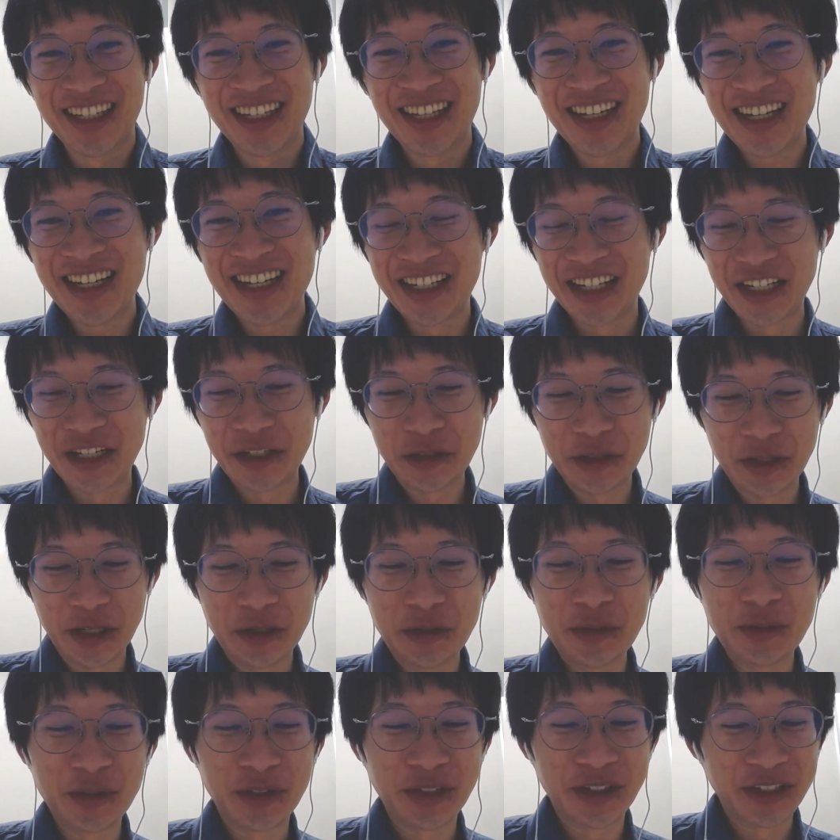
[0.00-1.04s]
Yeah, I
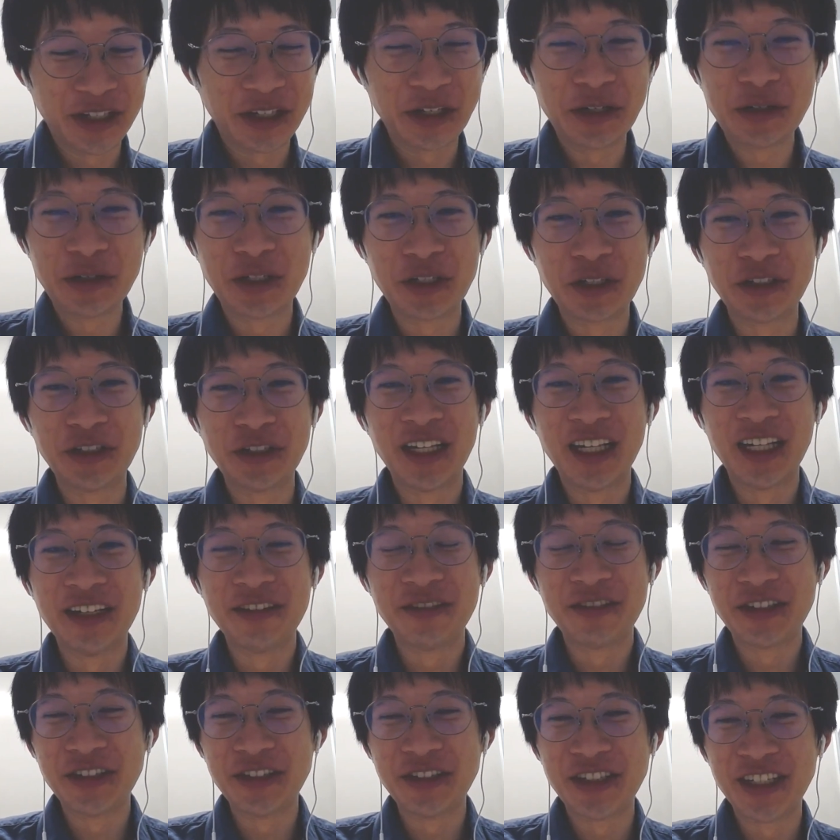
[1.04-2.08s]
would totally
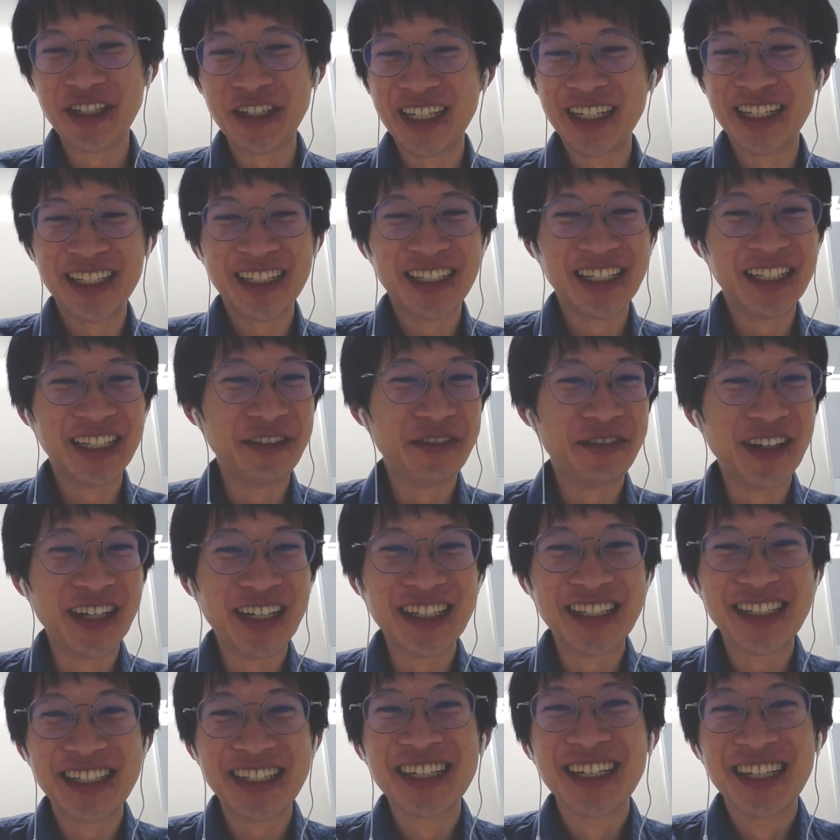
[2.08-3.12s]
love to try the
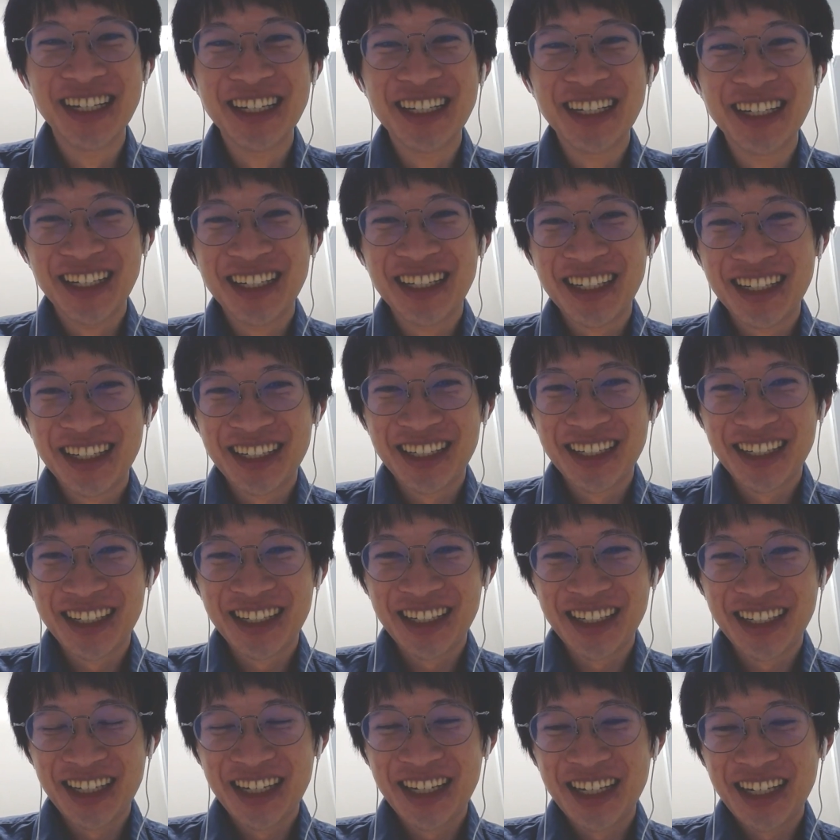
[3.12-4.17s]
device.
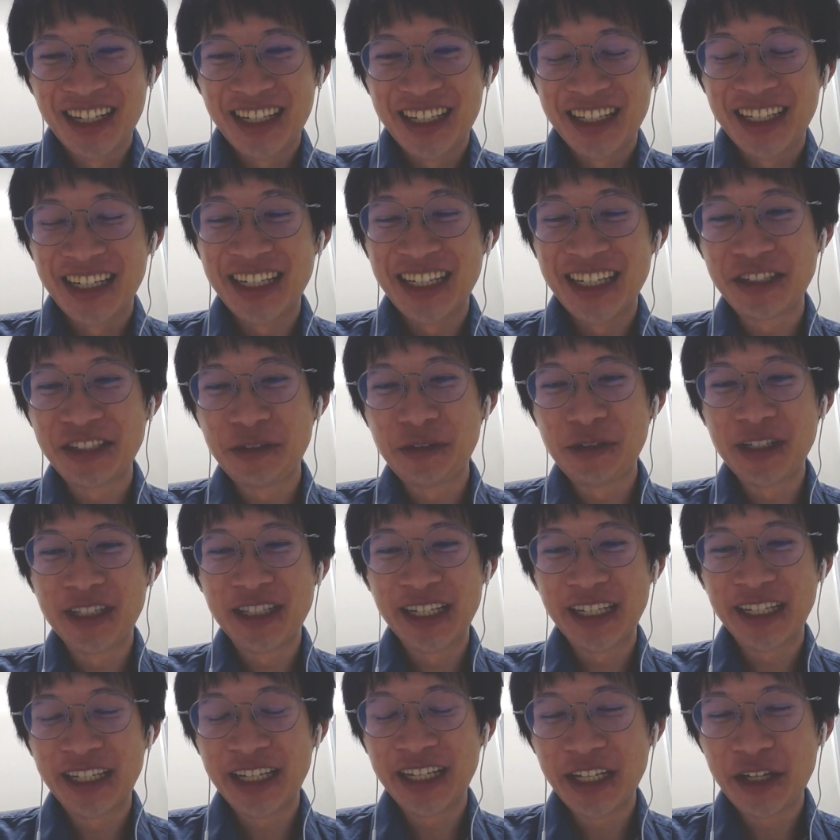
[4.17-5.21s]
Yeah, so we're
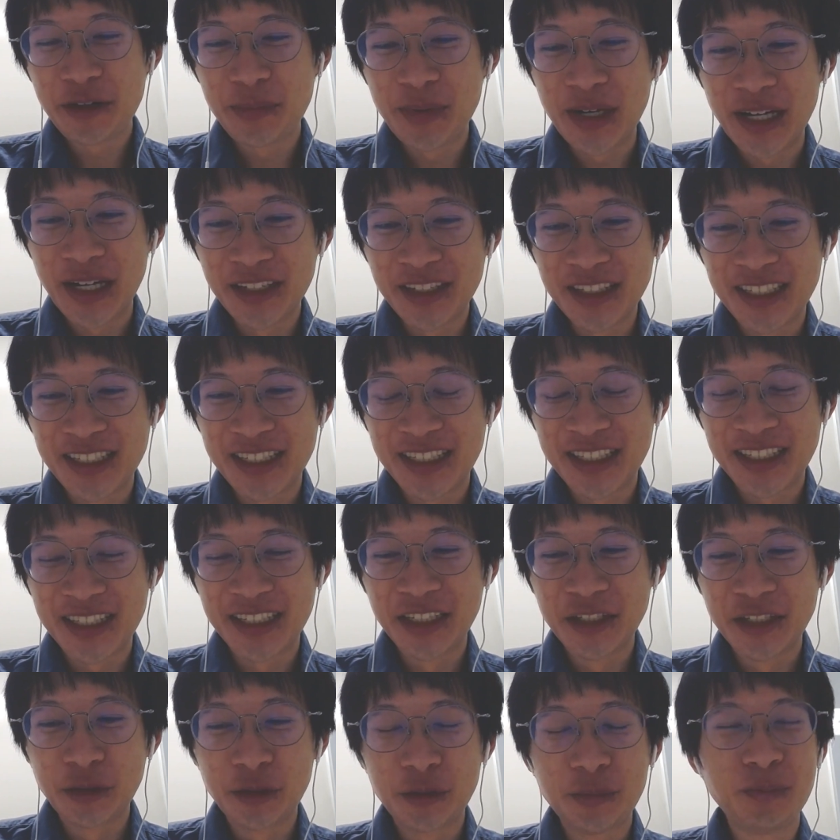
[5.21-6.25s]
thinking about
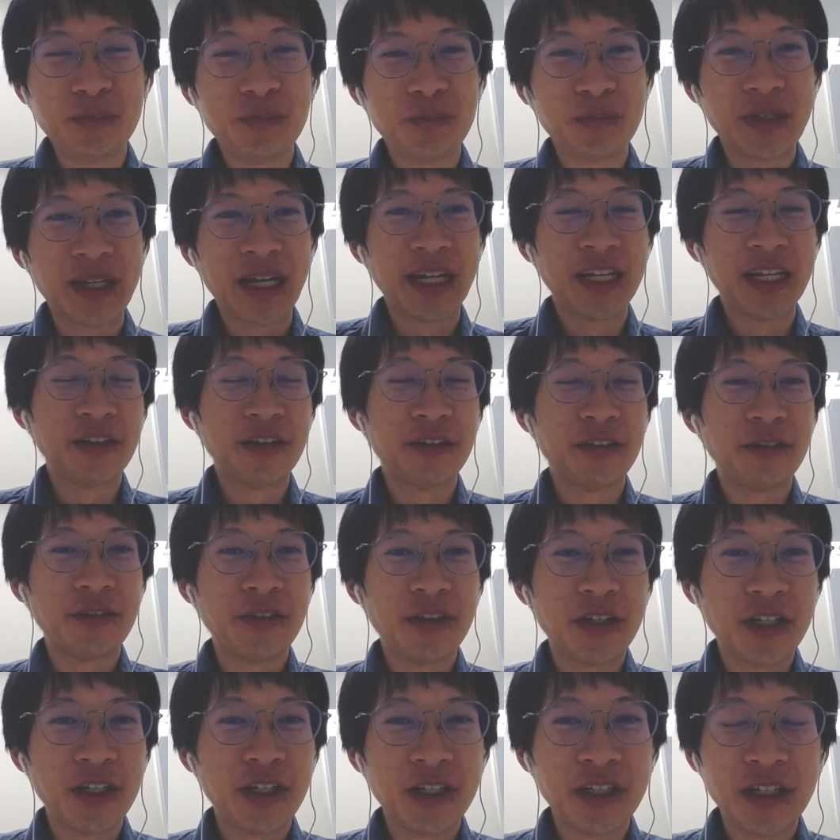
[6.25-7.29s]
the kind of
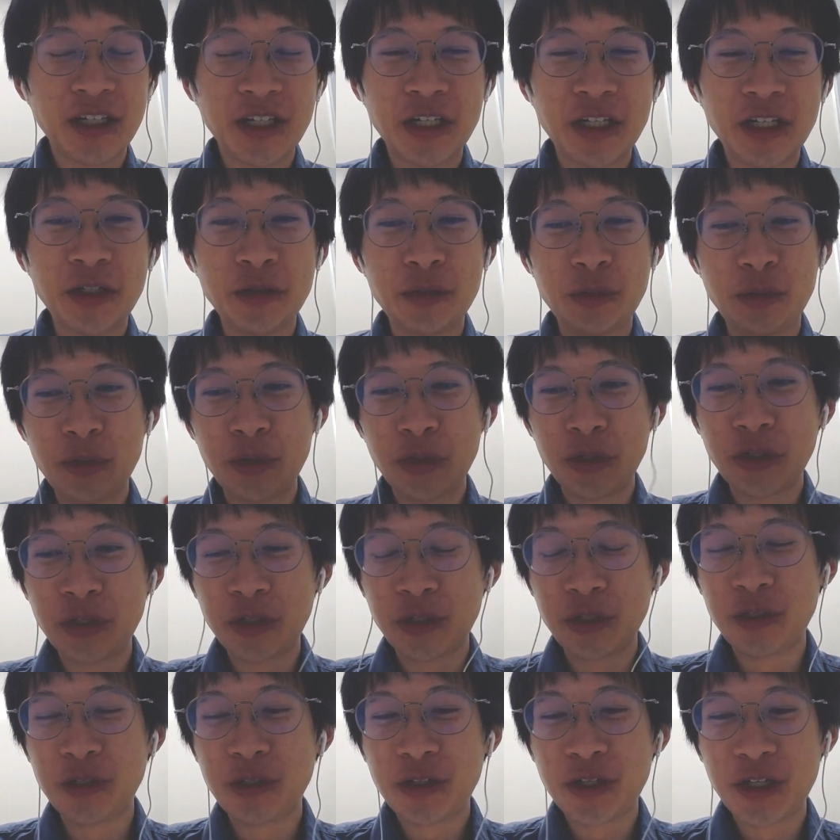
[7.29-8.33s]
a
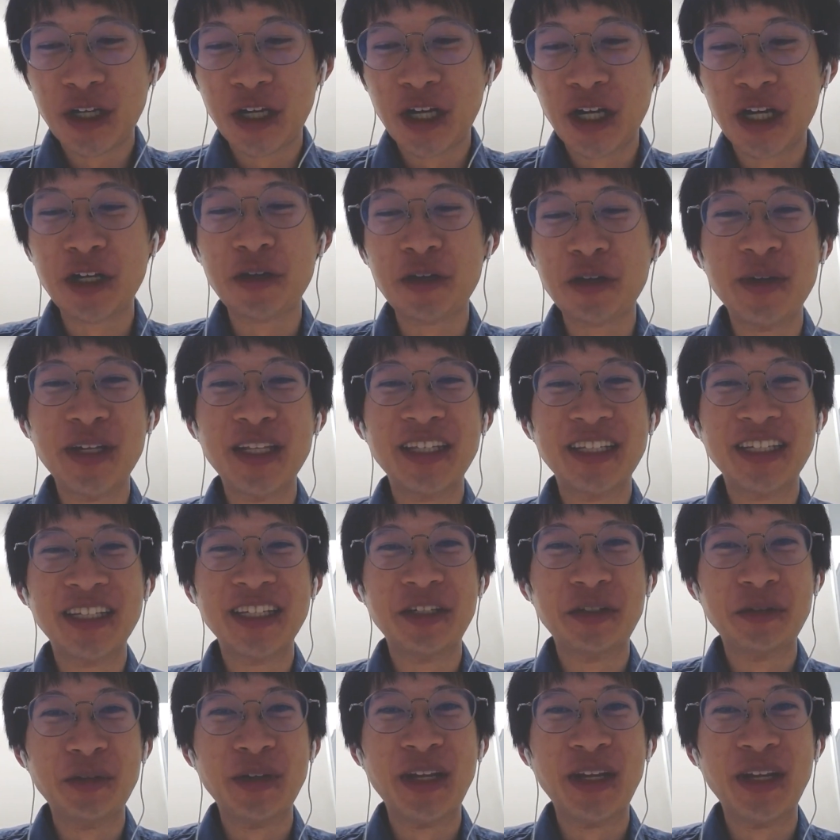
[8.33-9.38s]
real
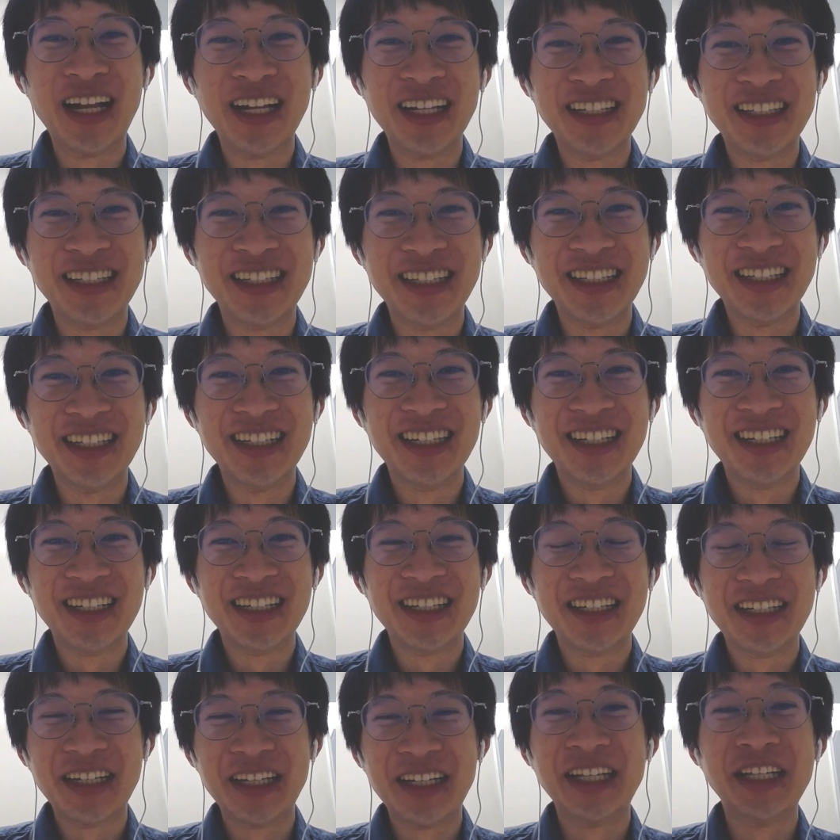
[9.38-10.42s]
augmented reality
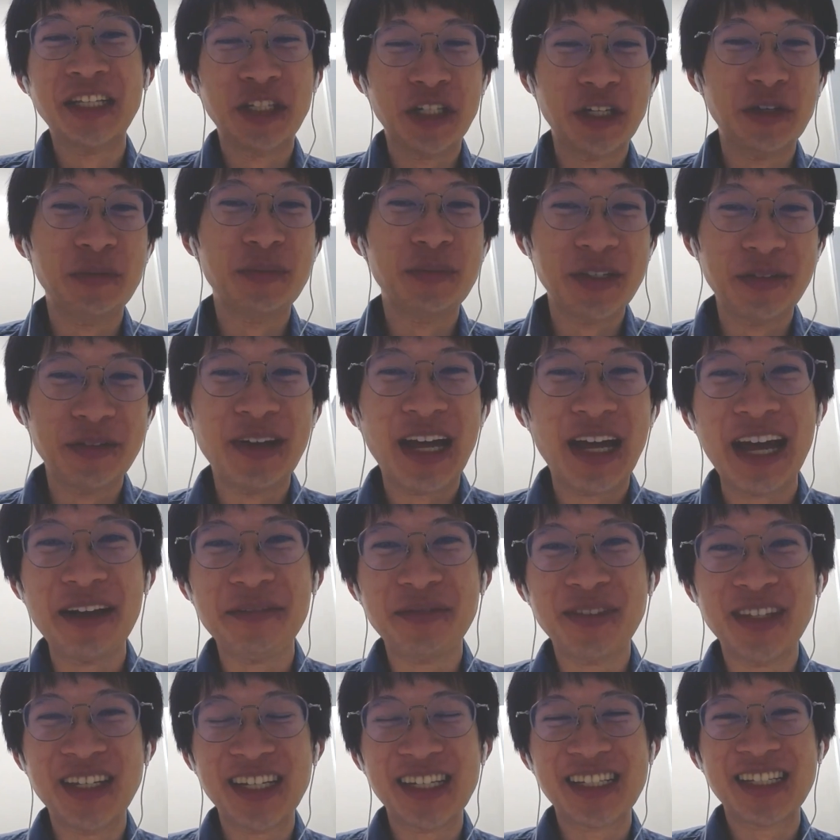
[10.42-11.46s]
in terms of
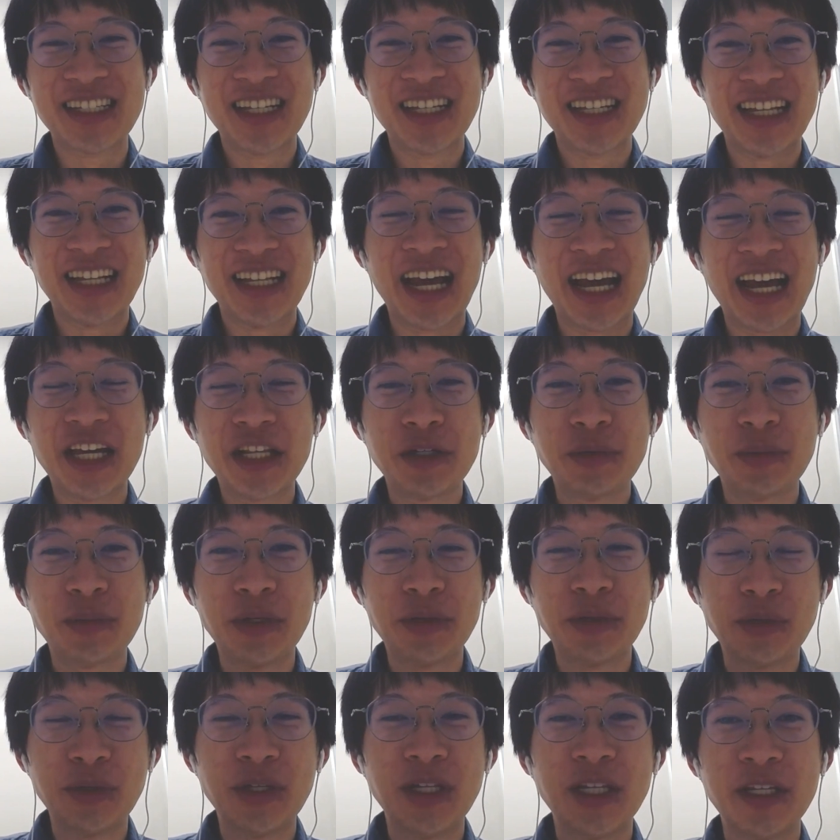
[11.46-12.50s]
haptics. How do
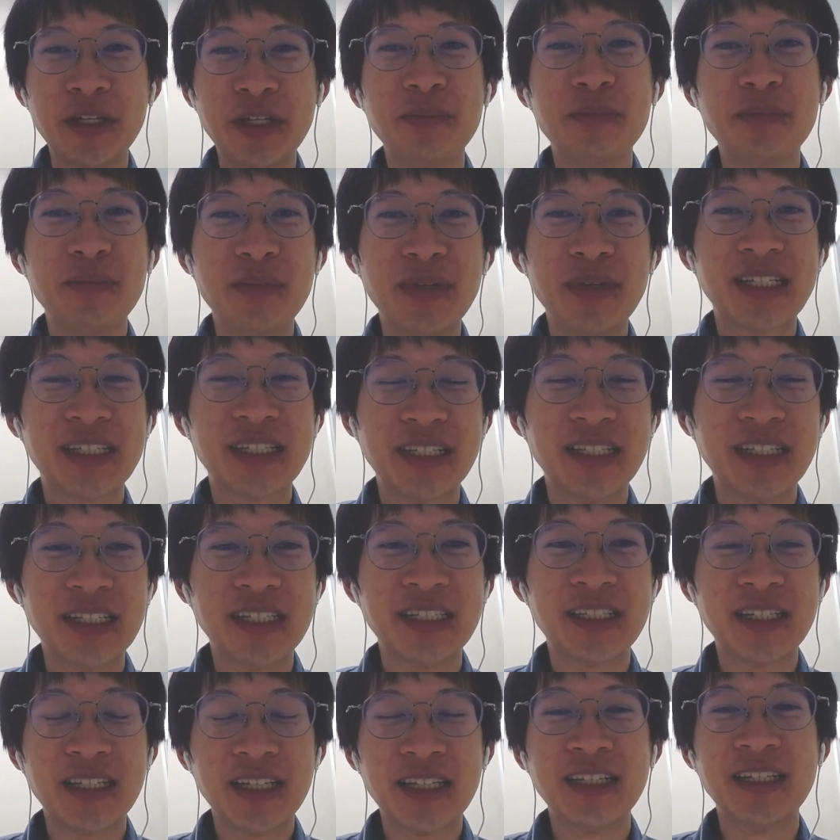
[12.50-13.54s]
we really mix
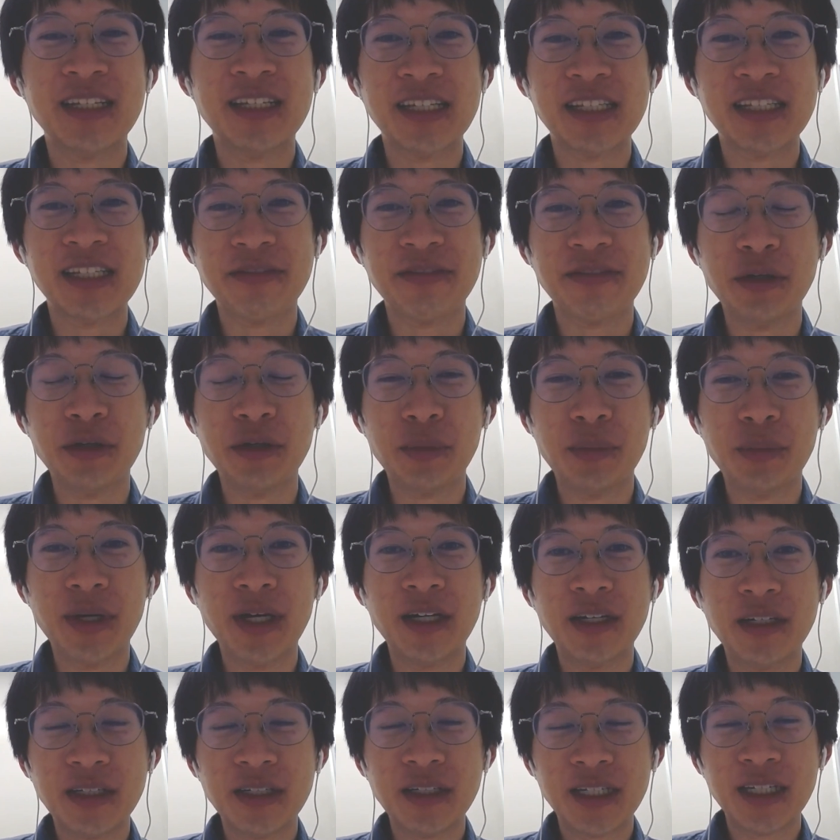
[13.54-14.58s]
these things very
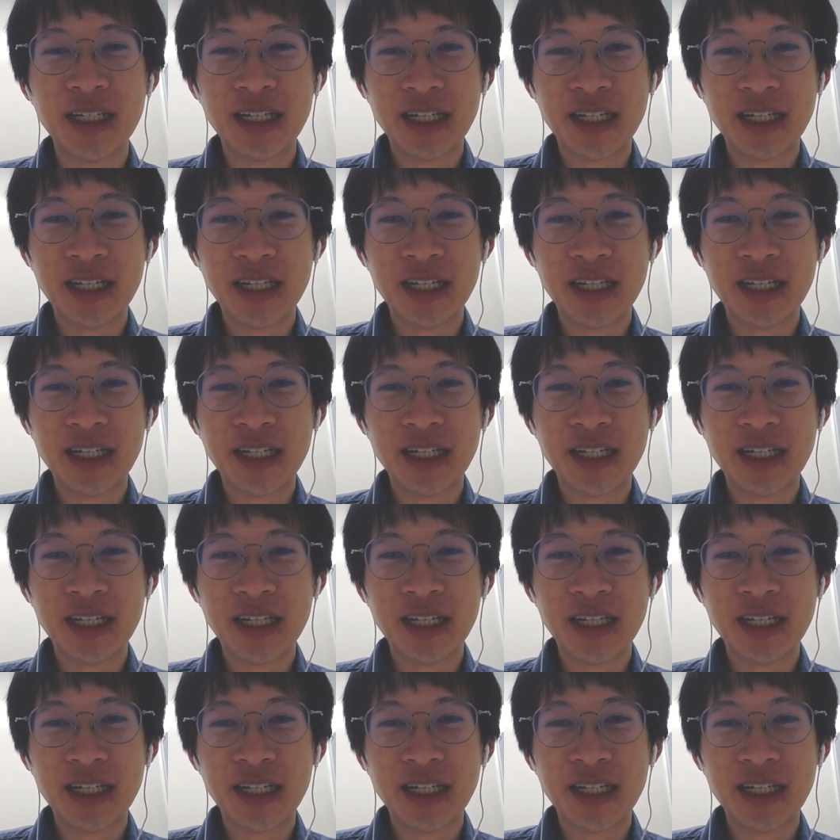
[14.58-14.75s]
well?